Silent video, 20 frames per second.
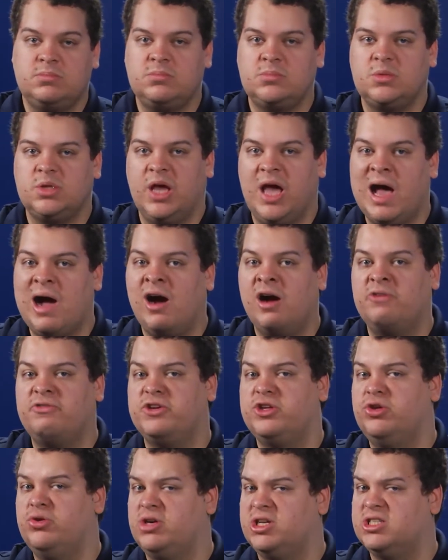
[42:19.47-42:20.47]
However,
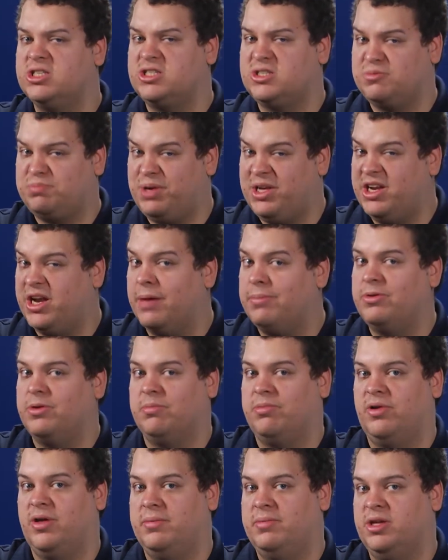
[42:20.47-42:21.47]
you can speed up
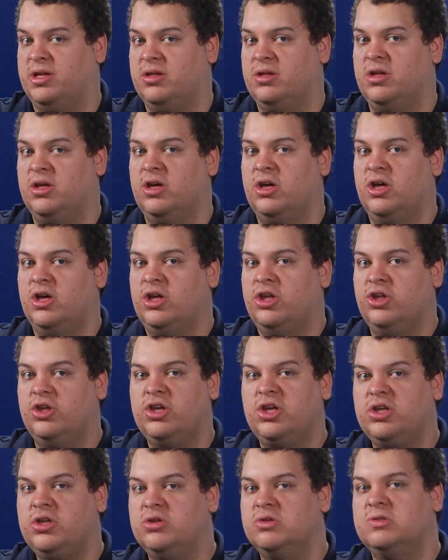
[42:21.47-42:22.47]
deployment. You
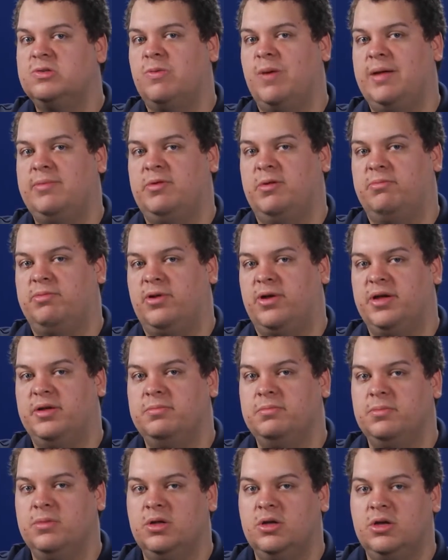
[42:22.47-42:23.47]
can use web deploy.
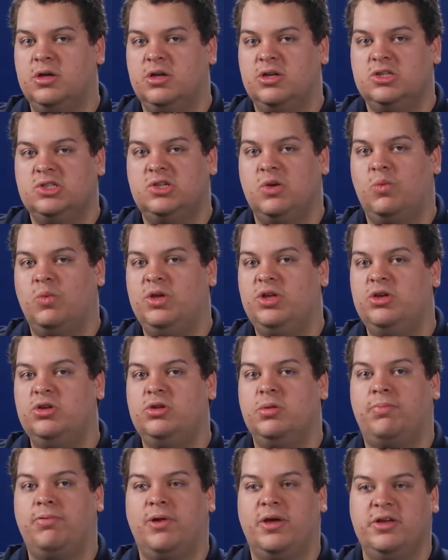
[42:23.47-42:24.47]
So when you
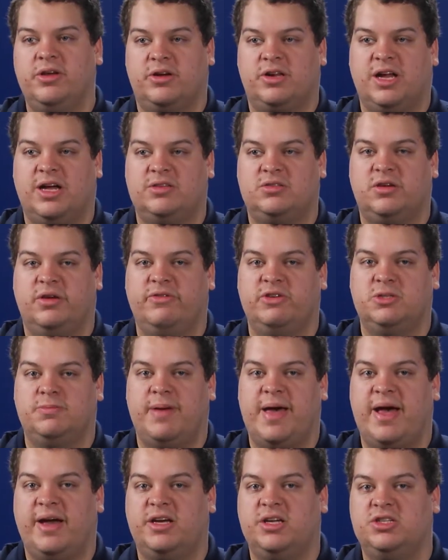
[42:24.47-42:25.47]
deploy your cloud service
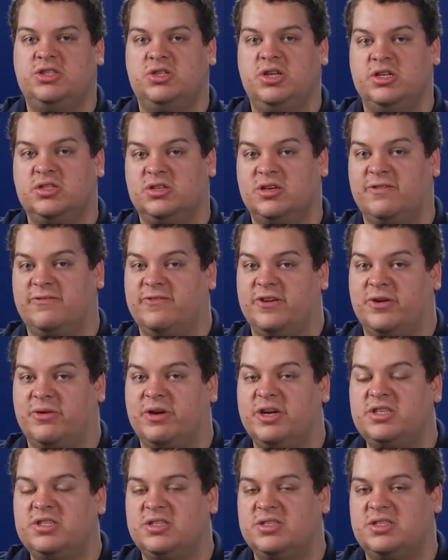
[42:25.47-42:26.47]
package, there's a
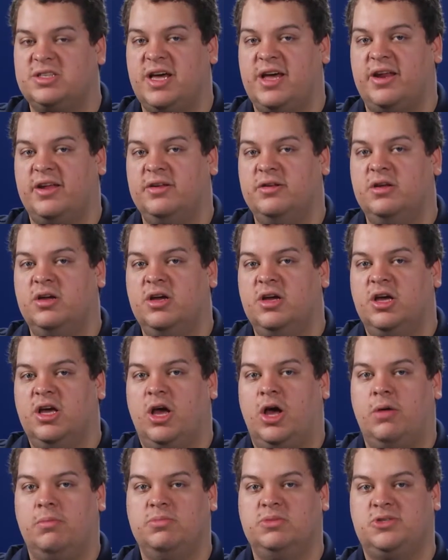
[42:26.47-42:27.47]
configuration setting,
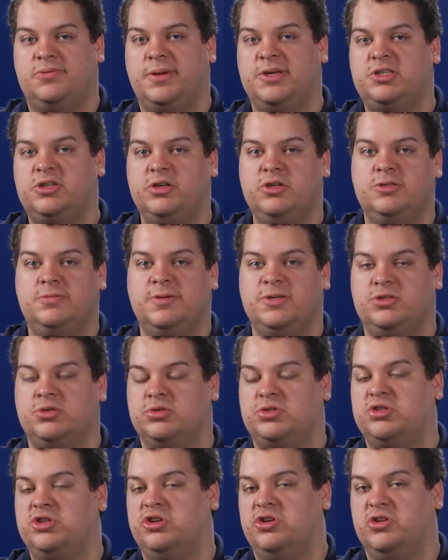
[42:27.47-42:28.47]
especially use Visual
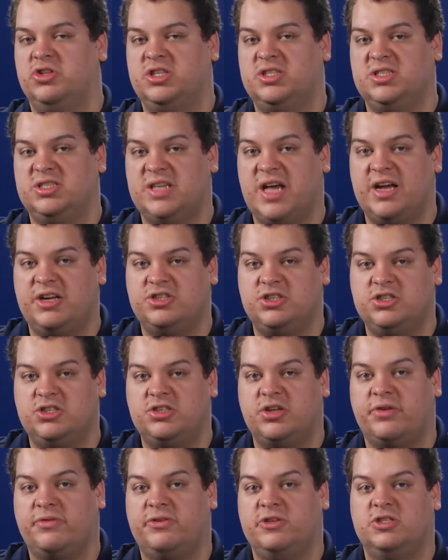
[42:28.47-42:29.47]
Studio. This is actually
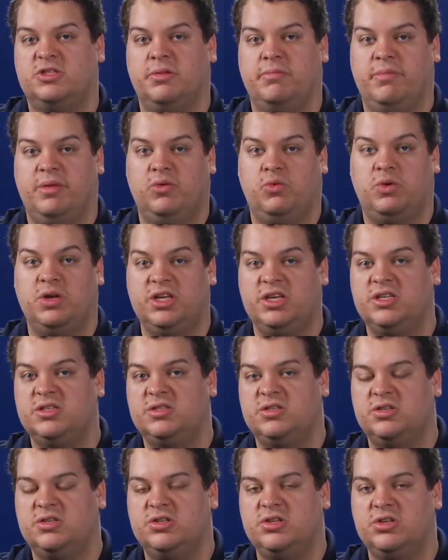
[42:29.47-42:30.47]
surfaced, really
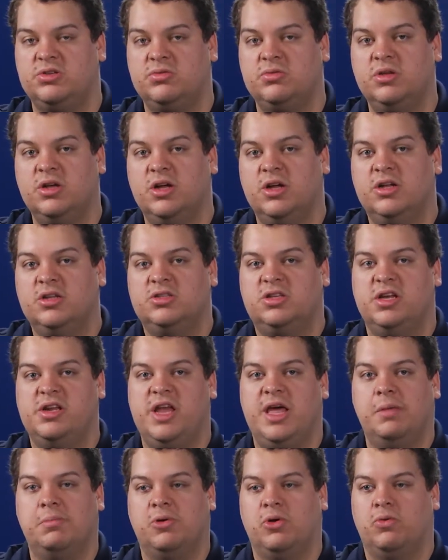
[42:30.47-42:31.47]
easy to do, to
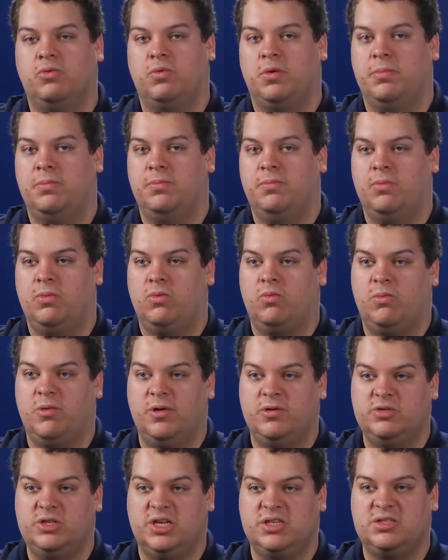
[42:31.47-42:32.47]
enable
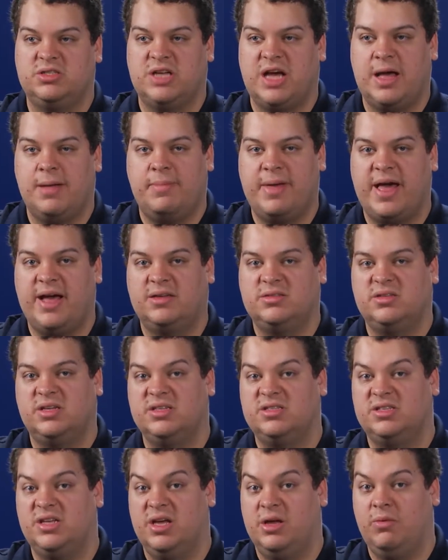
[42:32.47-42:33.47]
remote desktop
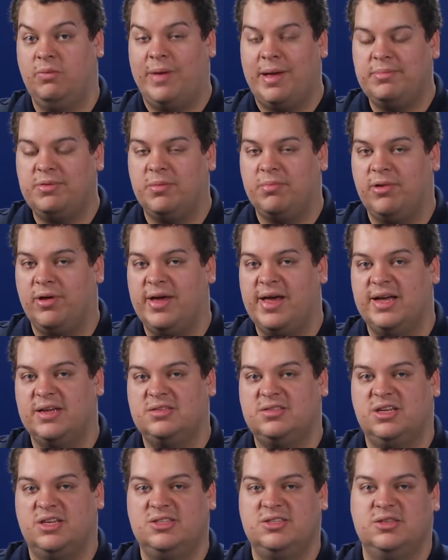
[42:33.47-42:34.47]
access and web deploy
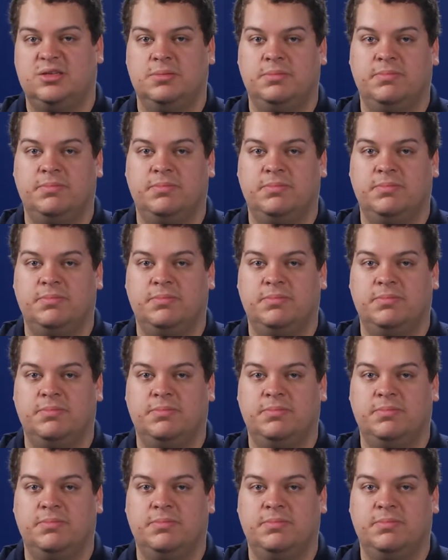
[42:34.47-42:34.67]
access.